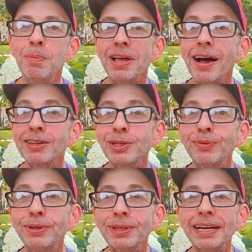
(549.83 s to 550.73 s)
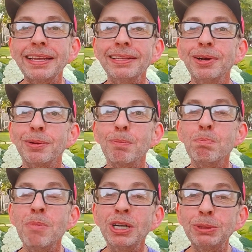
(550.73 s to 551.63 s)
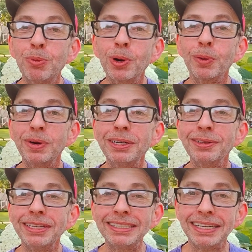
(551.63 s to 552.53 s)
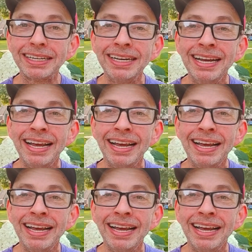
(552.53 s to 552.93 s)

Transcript: but I also feel like they look much more realistic.